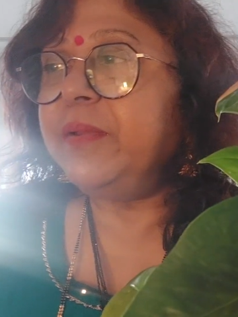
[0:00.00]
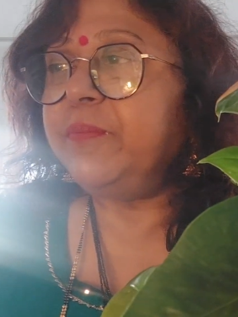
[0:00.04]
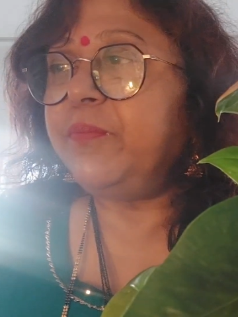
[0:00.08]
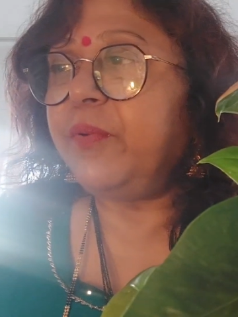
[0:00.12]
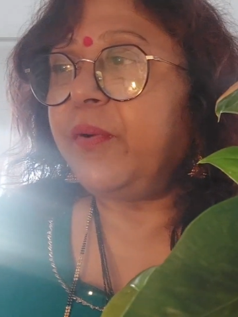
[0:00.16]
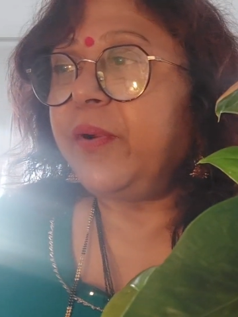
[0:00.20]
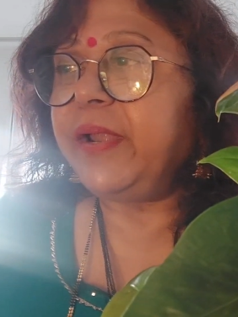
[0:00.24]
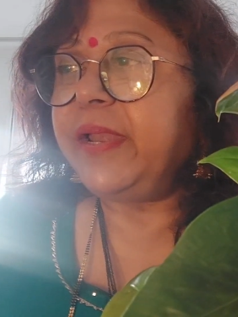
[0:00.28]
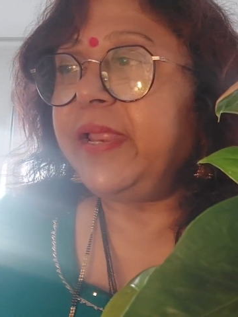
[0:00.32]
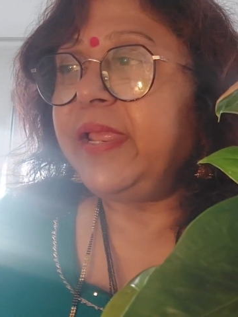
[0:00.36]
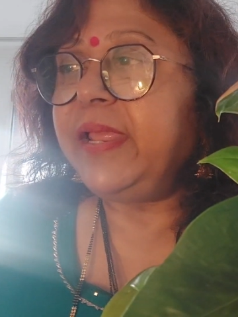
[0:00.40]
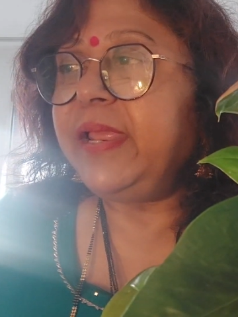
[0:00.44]

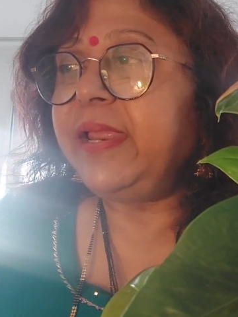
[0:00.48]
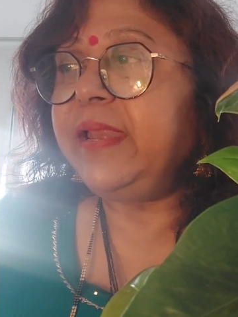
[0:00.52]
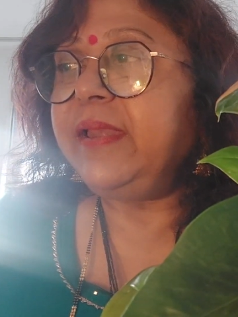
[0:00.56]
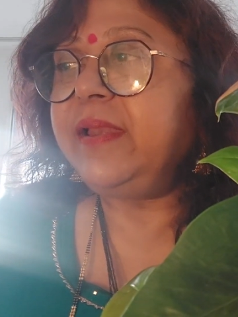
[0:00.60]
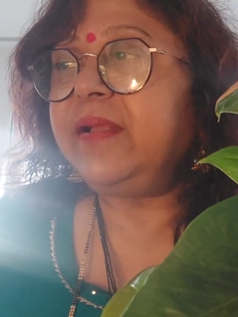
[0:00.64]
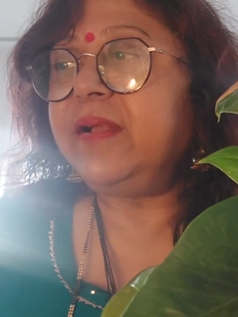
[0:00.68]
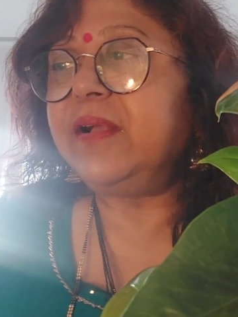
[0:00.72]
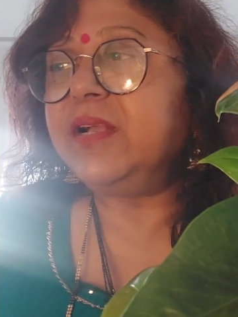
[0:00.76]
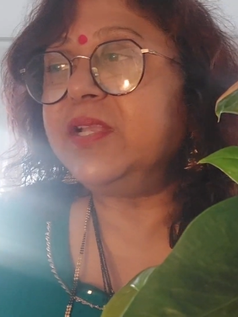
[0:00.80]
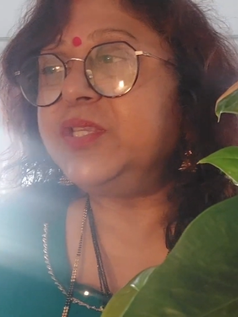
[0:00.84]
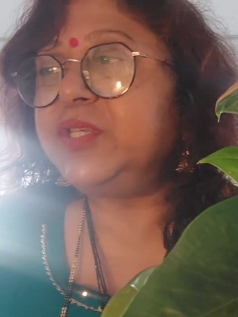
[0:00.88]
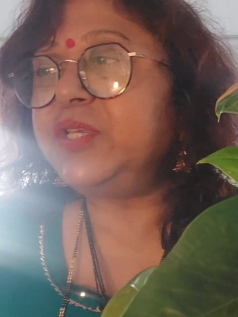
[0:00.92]
body in
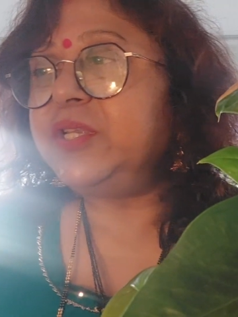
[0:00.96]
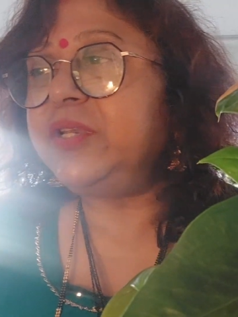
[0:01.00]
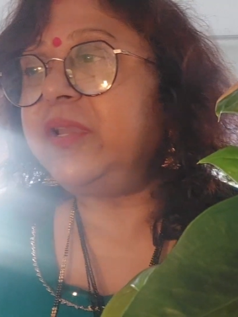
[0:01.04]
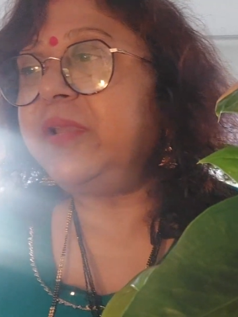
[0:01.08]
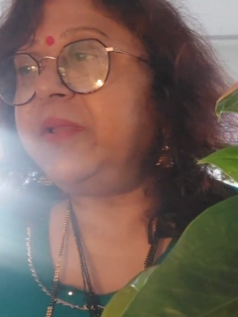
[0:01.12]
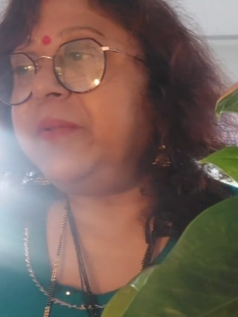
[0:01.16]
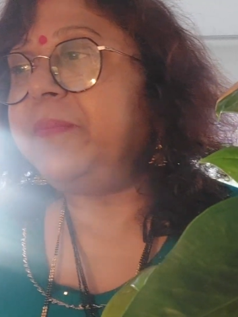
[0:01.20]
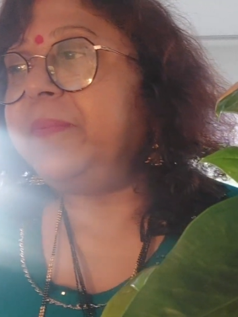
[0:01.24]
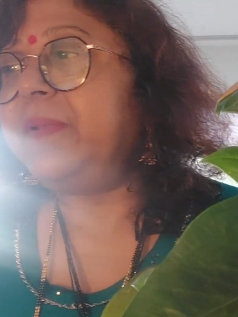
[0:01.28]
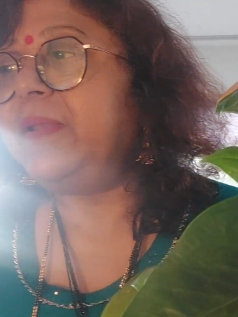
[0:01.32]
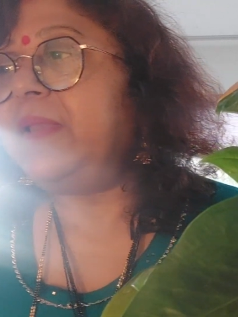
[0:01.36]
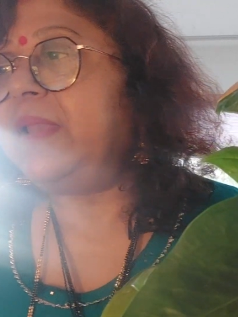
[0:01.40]

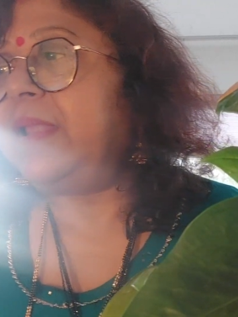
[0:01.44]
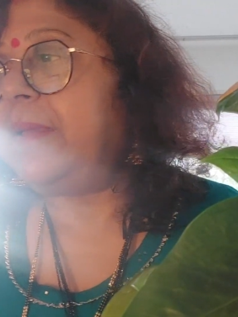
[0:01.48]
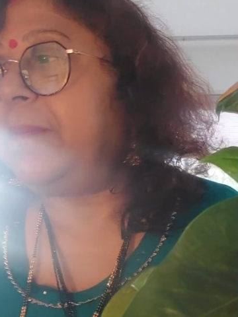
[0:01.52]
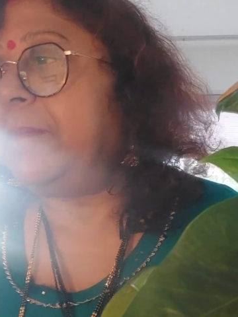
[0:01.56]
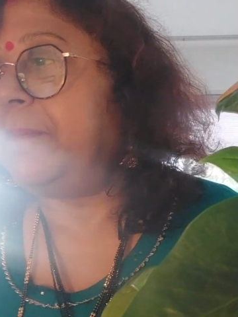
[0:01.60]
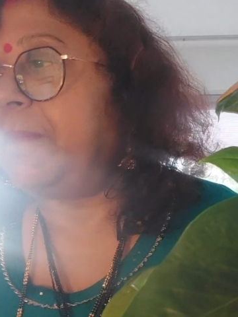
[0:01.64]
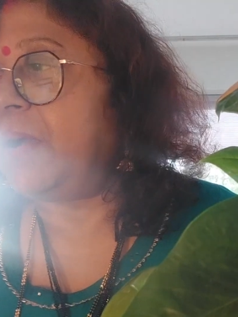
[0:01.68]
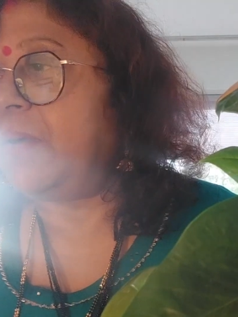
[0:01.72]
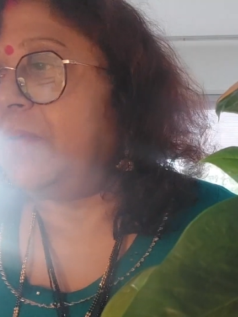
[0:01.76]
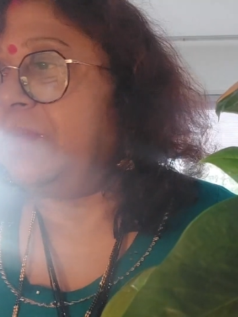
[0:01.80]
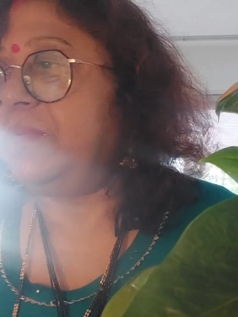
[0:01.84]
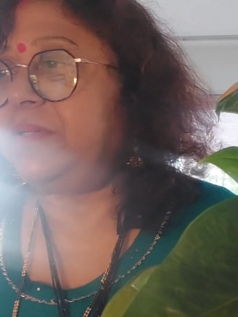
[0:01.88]
considerable
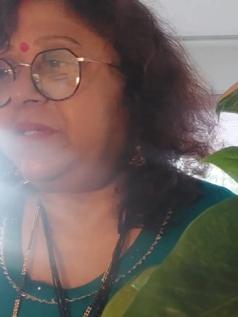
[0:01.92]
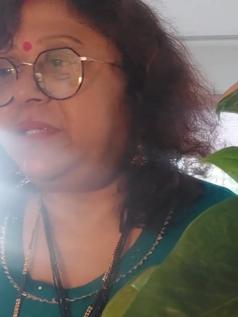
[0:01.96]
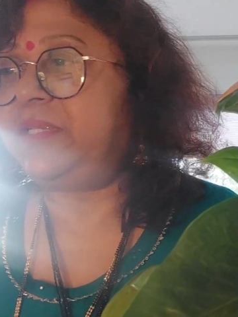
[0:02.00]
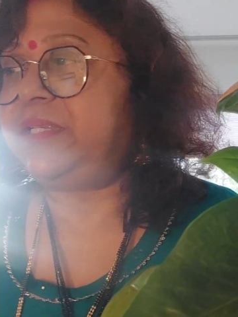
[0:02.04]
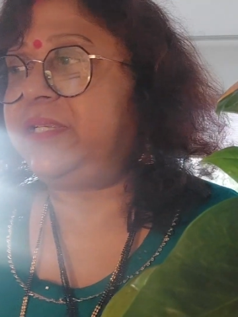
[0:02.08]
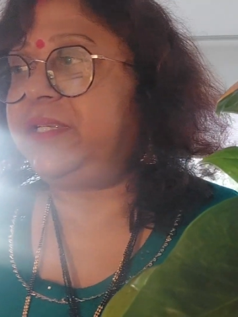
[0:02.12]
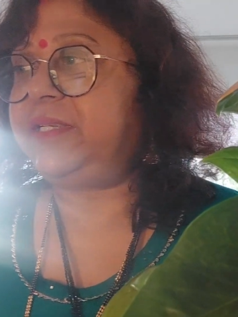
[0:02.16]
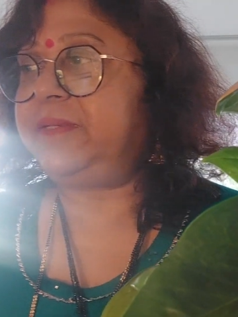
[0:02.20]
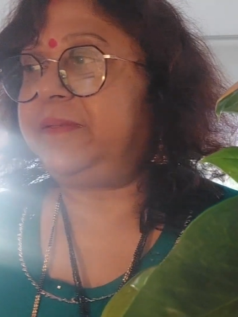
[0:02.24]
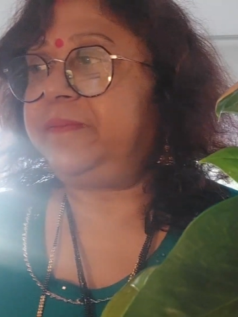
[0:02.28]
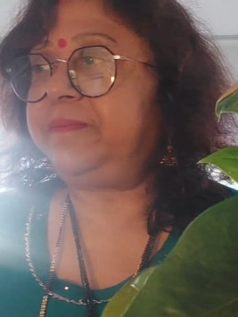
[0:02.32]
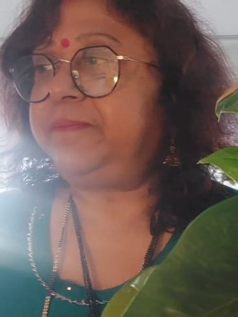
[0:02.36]

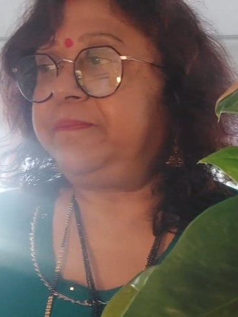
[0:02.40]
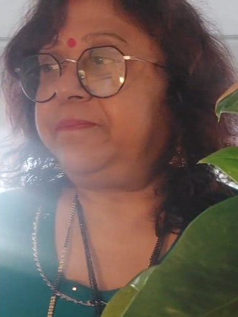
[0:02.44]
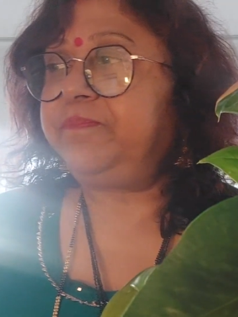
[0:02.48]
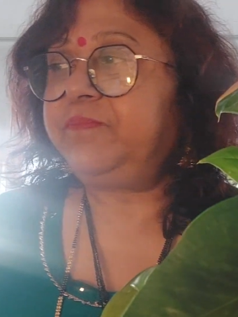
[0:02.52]
amounts?